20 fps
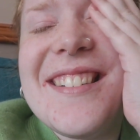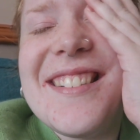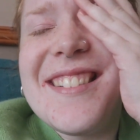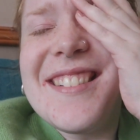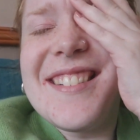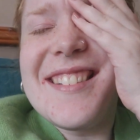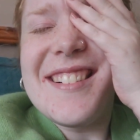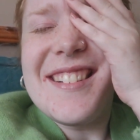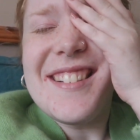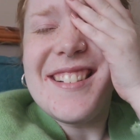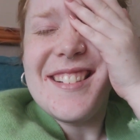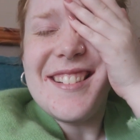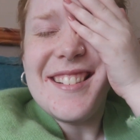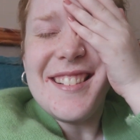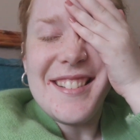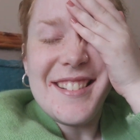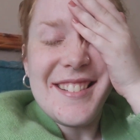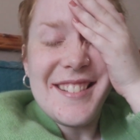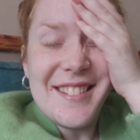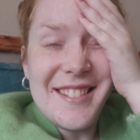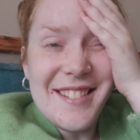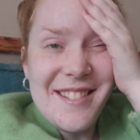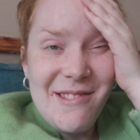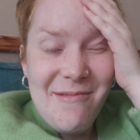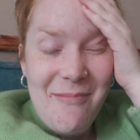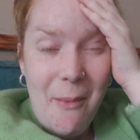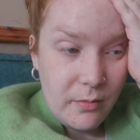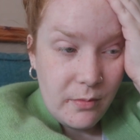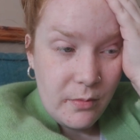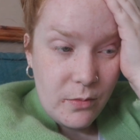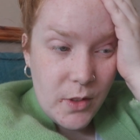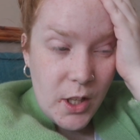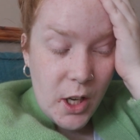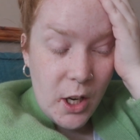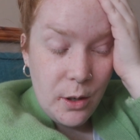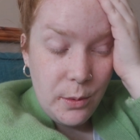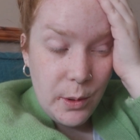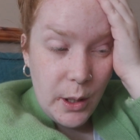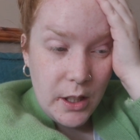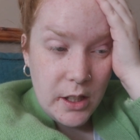Oh,
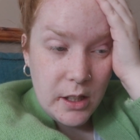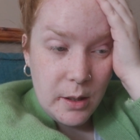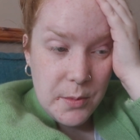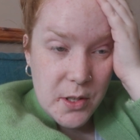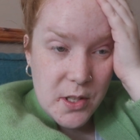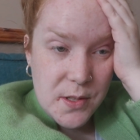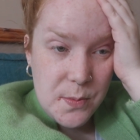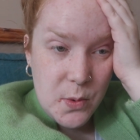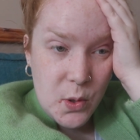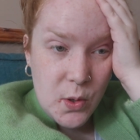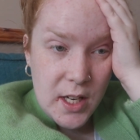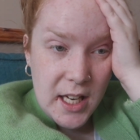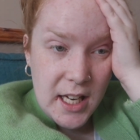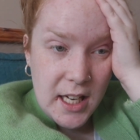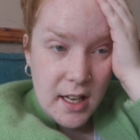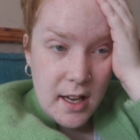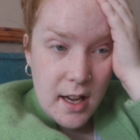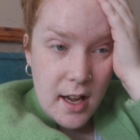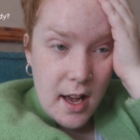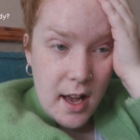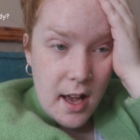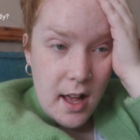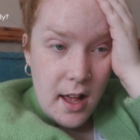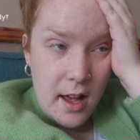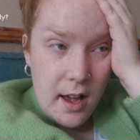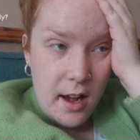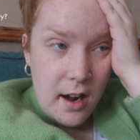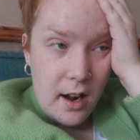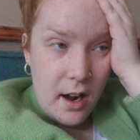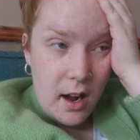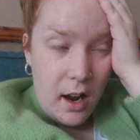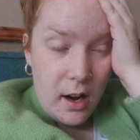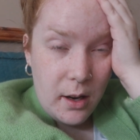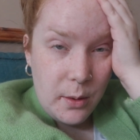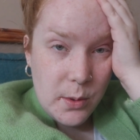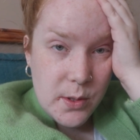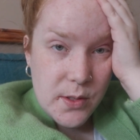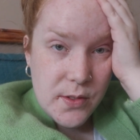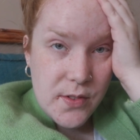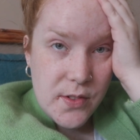I woke up this morning.
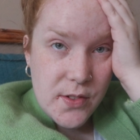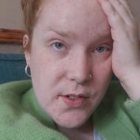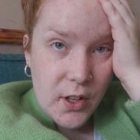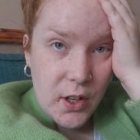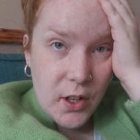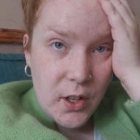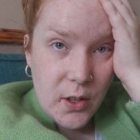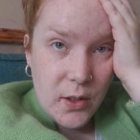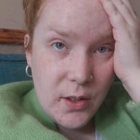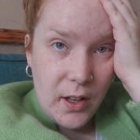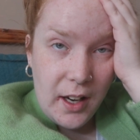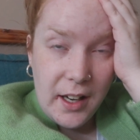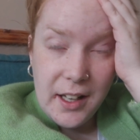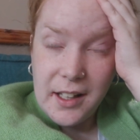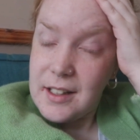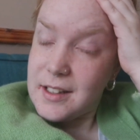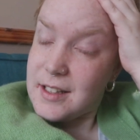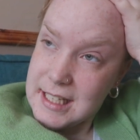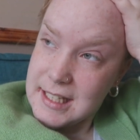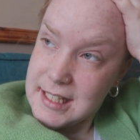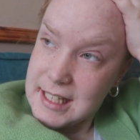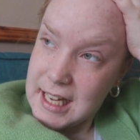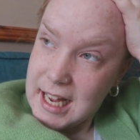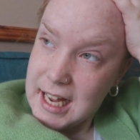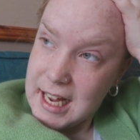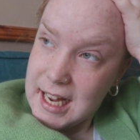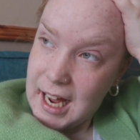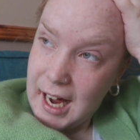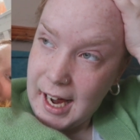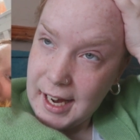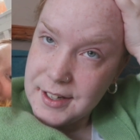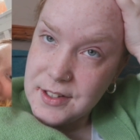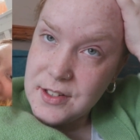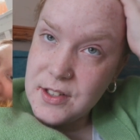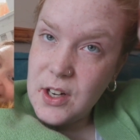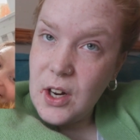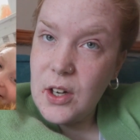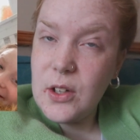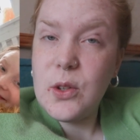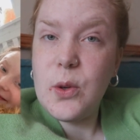I was so like dizzy
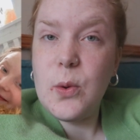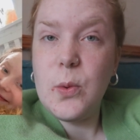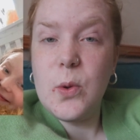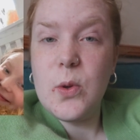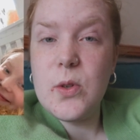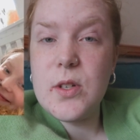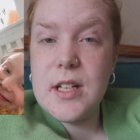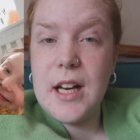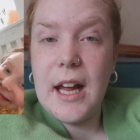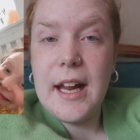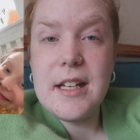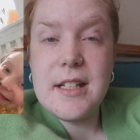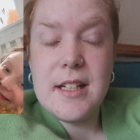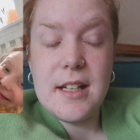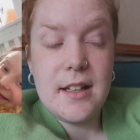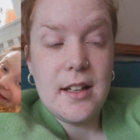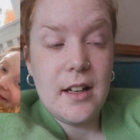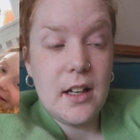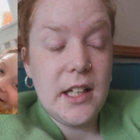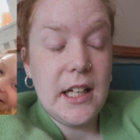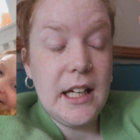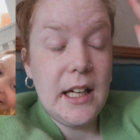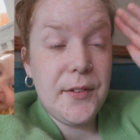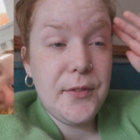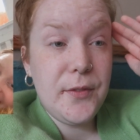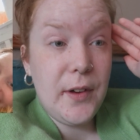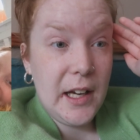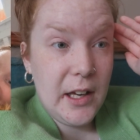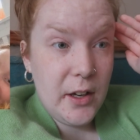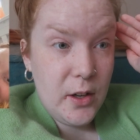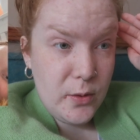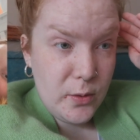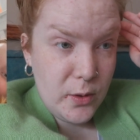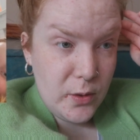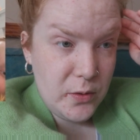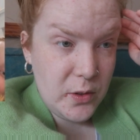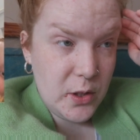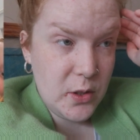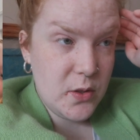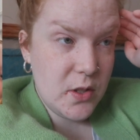and uncoordinated that I nearly fell
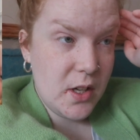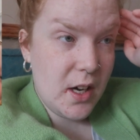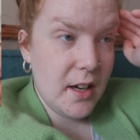over a few